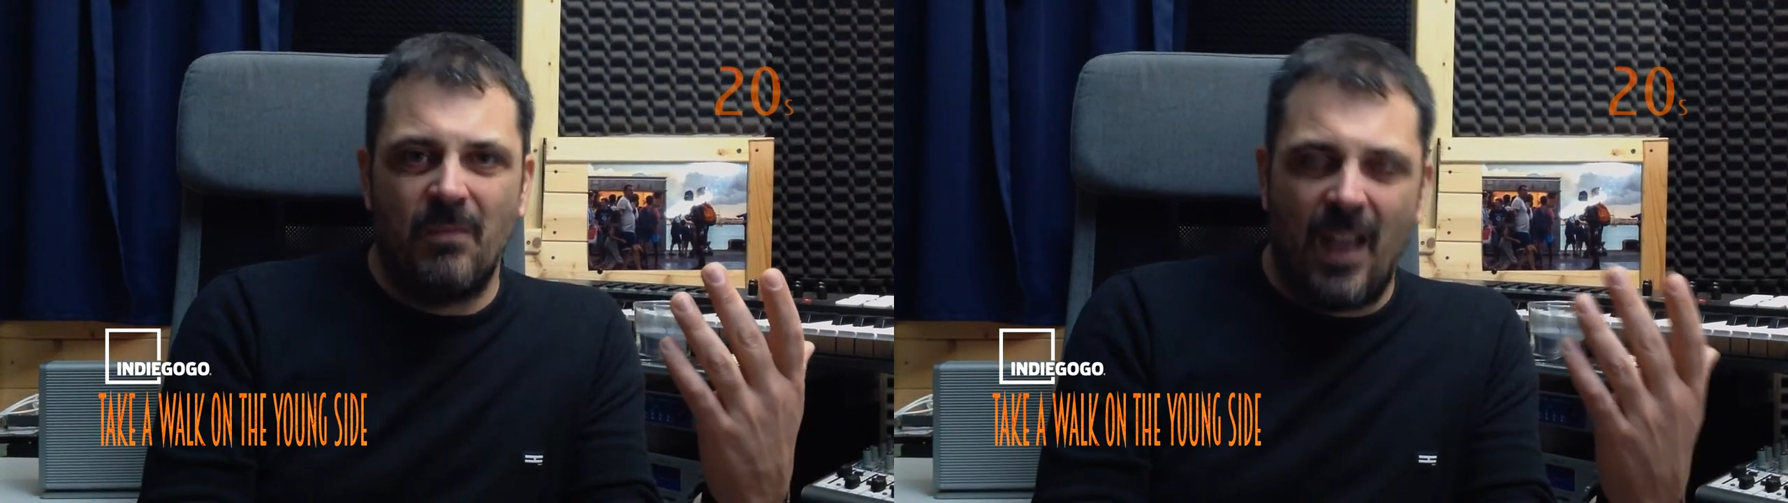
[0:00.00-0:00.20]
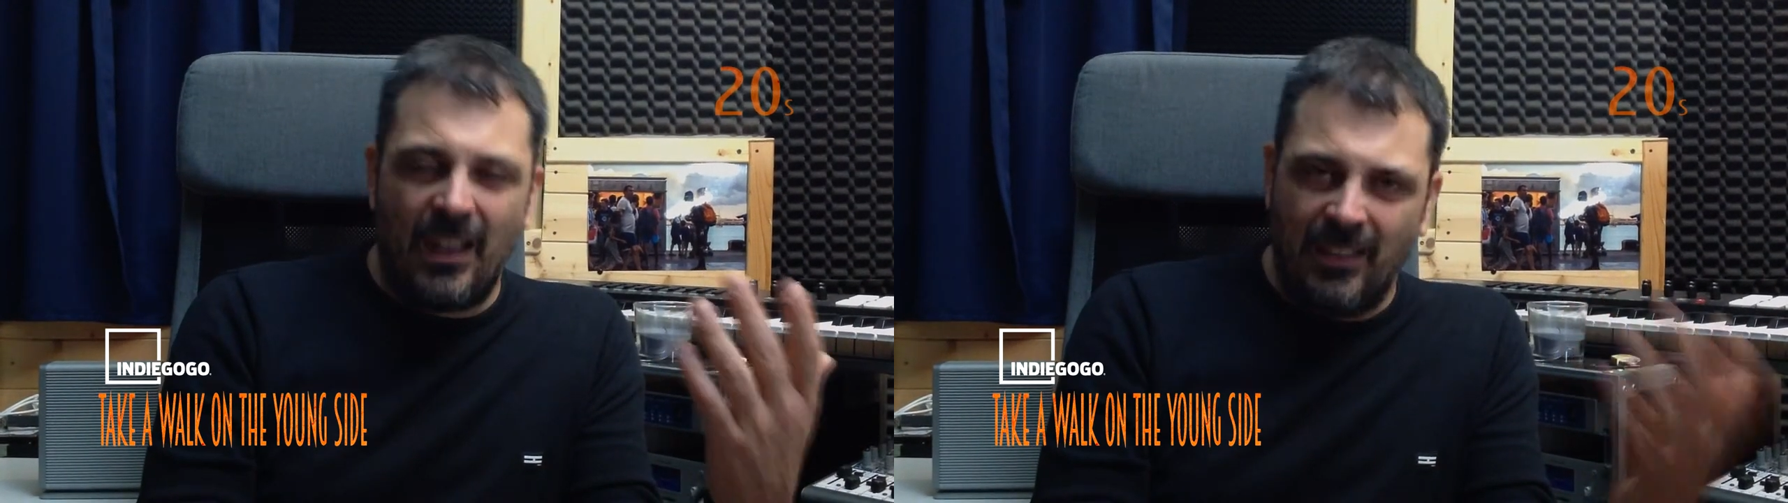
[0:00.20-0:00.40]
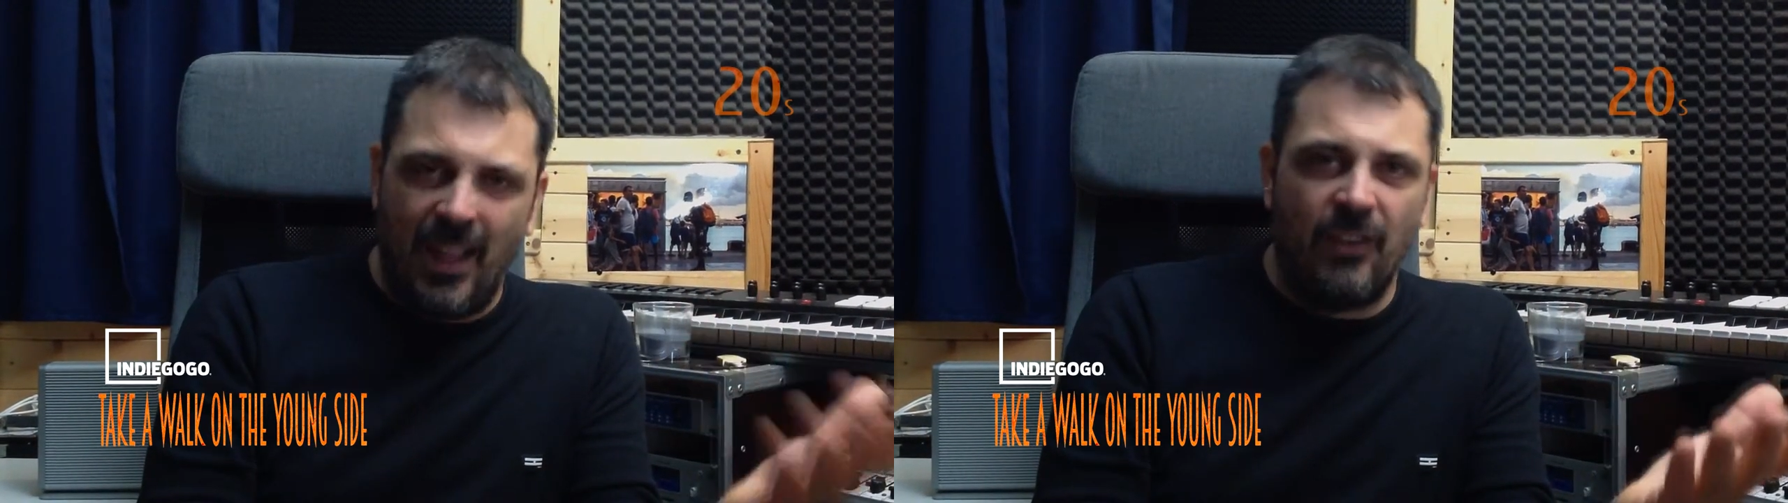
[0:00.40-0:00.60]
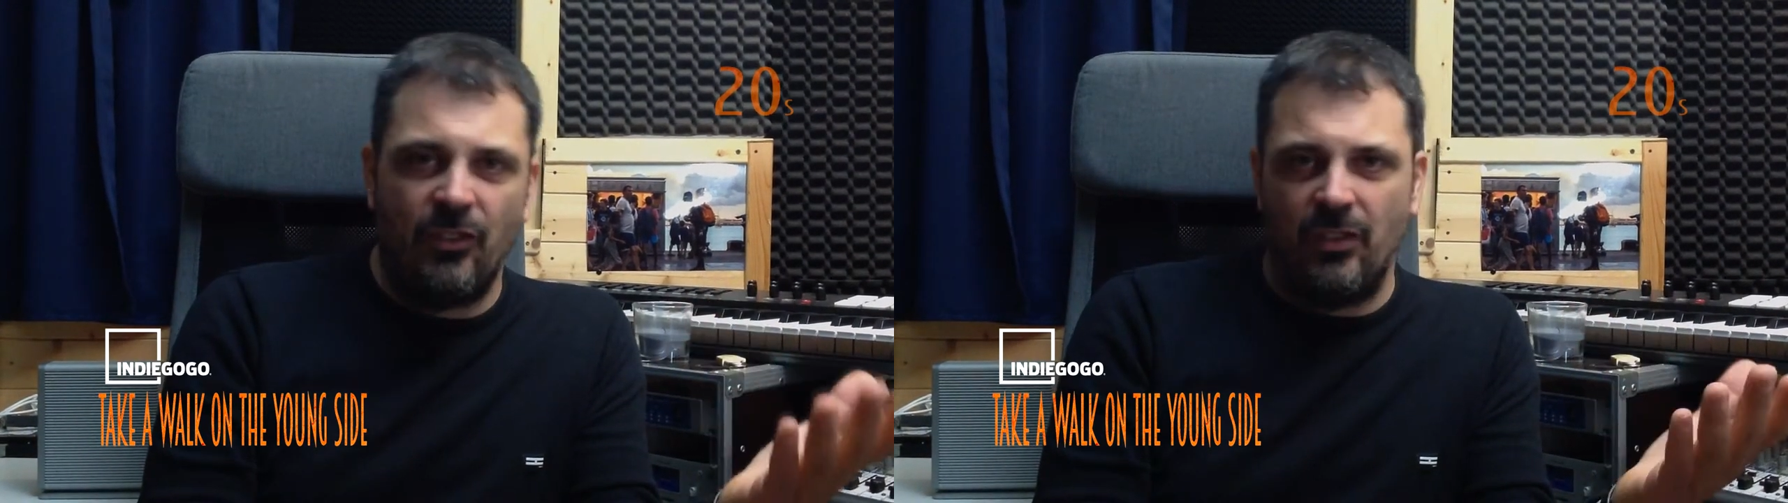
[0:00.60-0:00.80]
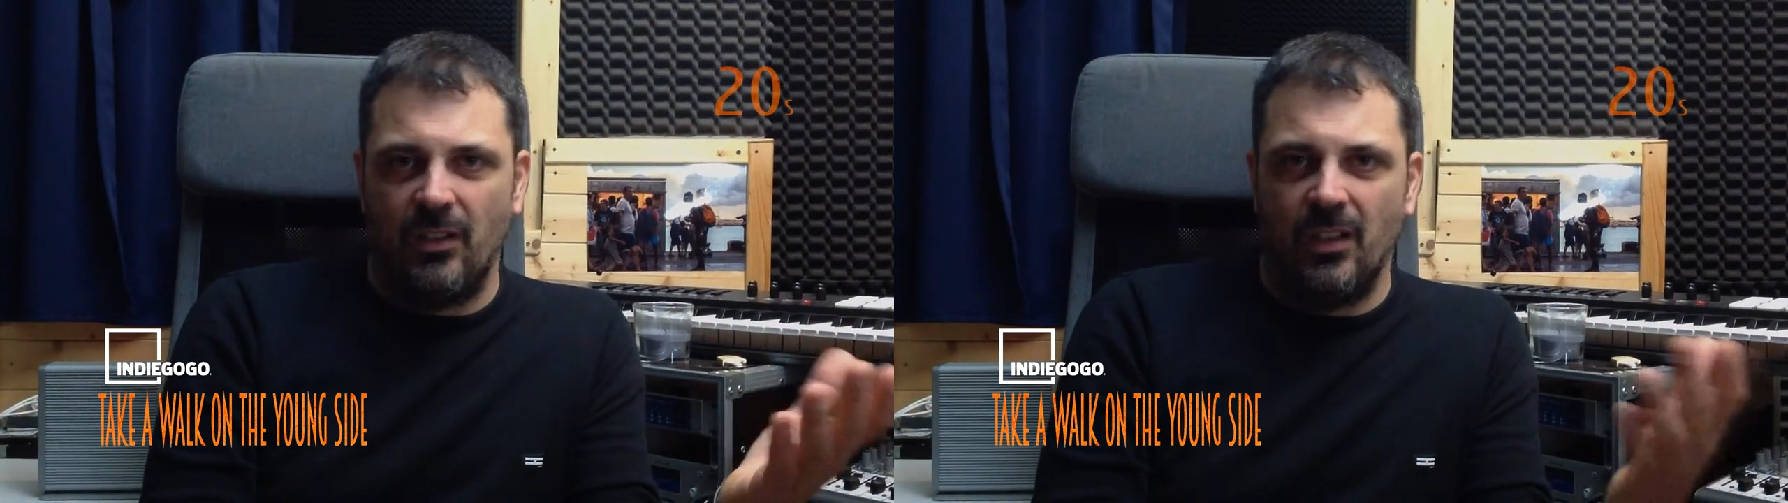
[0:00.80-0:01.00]

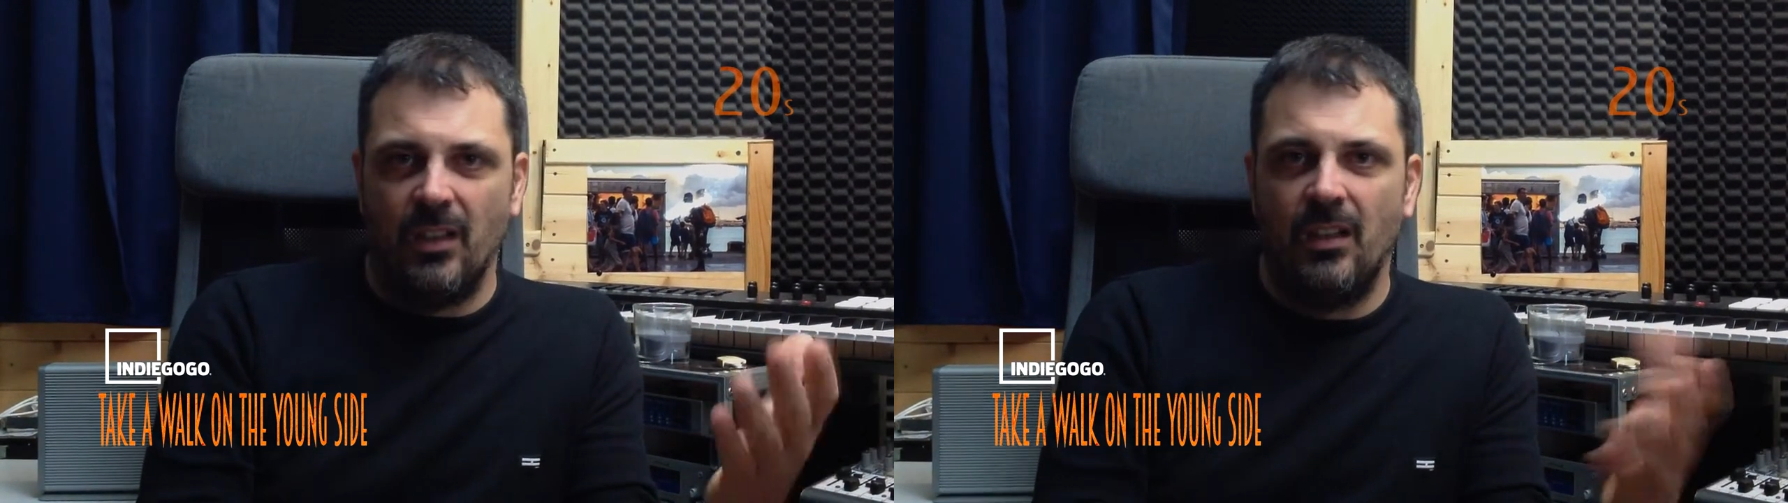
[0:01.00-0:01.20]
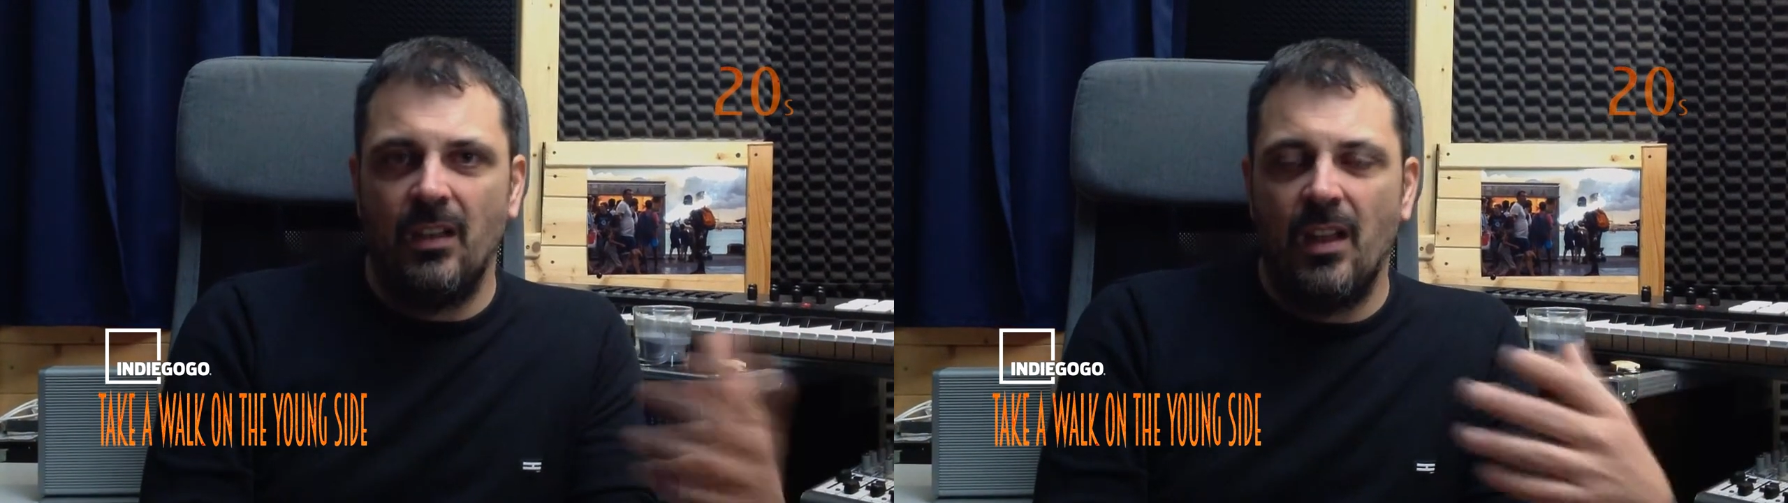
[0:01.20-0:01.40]
attention